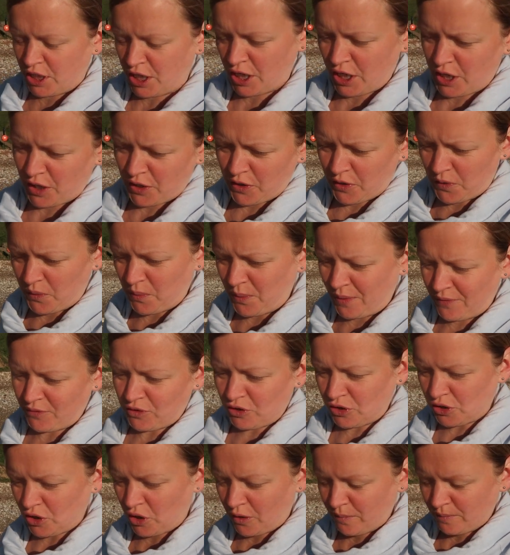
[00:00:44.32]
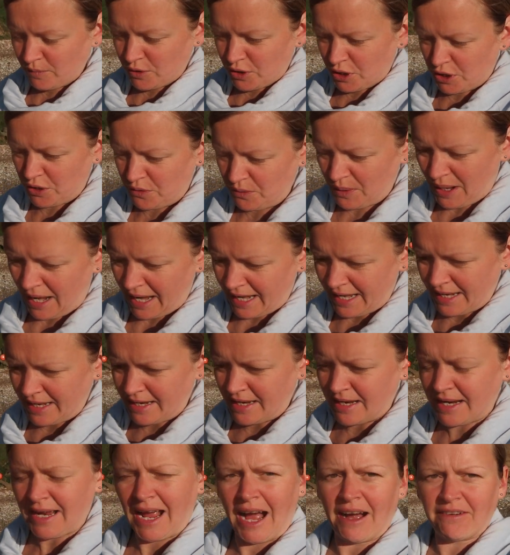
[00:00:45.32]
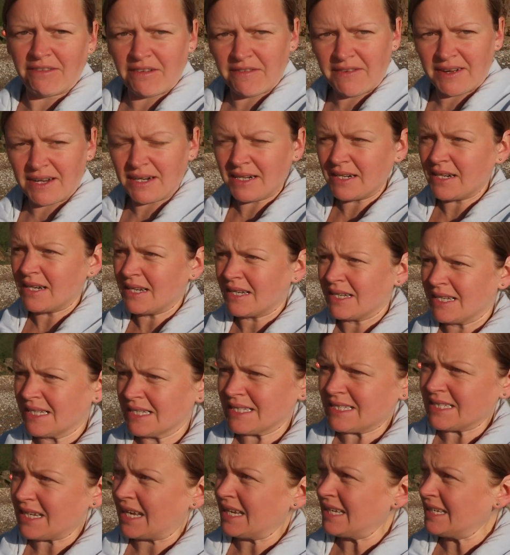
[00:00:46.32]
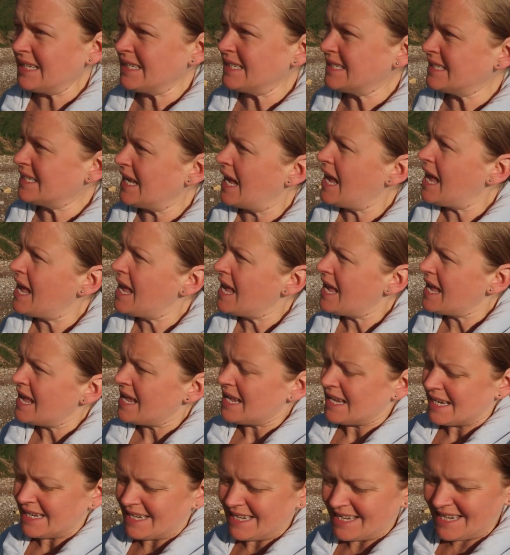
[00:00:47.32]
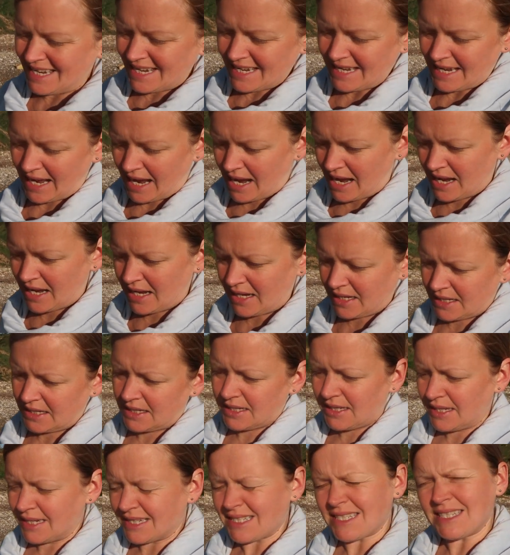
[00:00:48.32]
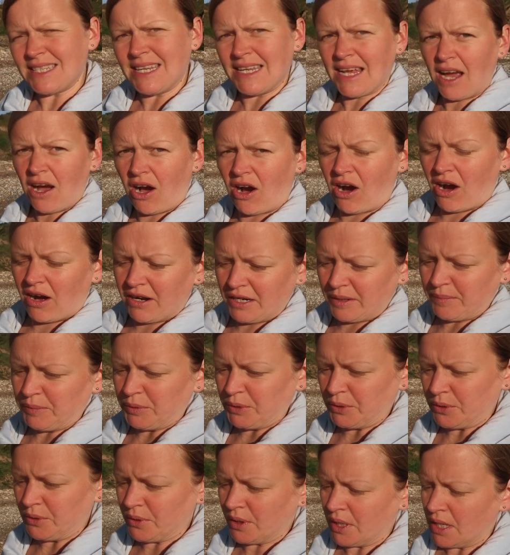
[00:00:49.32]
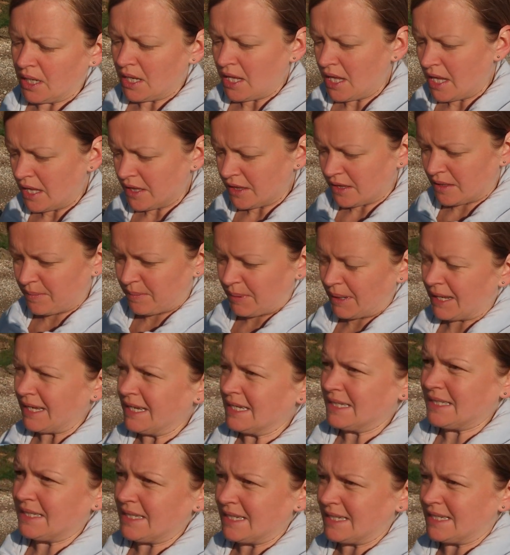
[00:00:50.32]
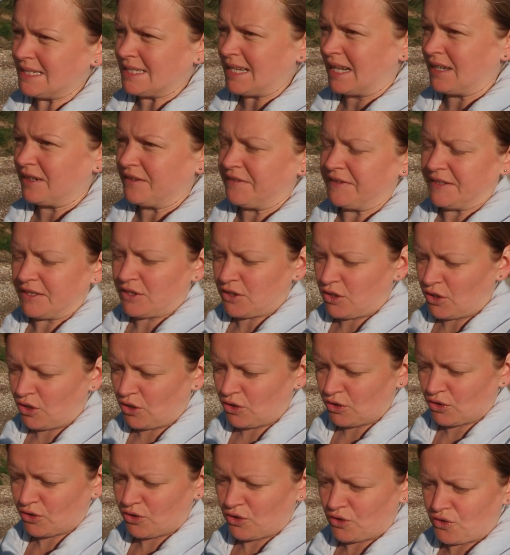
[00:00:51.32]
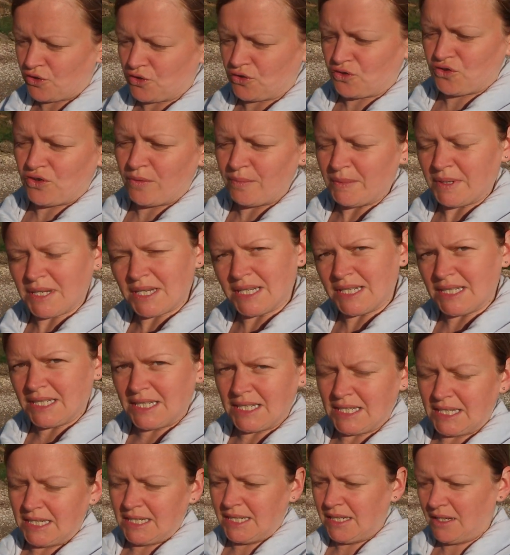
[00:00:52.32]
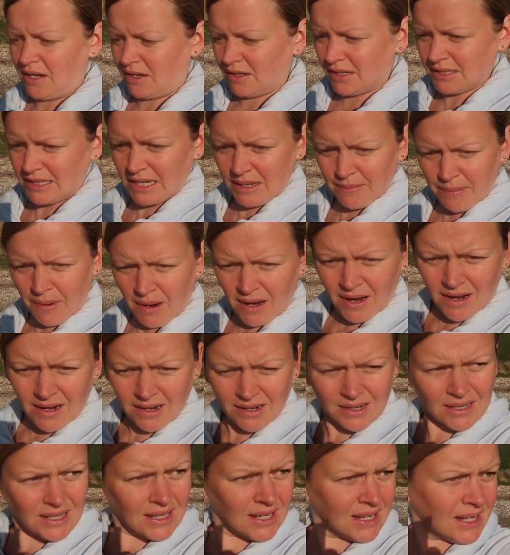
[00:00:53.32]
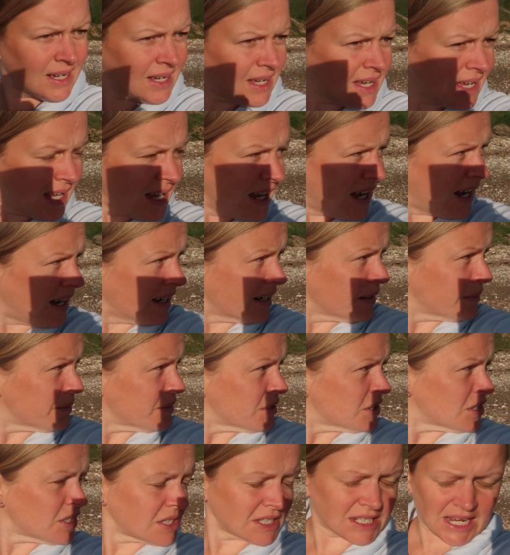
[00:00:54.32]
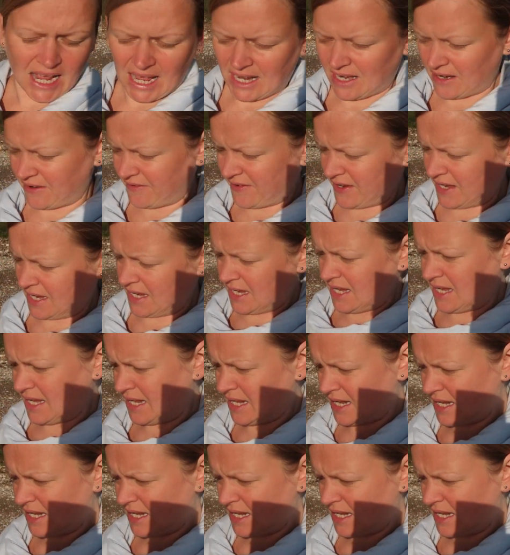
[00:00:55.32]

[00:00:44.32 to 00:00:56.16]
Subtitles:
We've just come to a caravan site near Hartlepool. The place itself is called Crimdon Dene Holiday Park, and it was just kind of a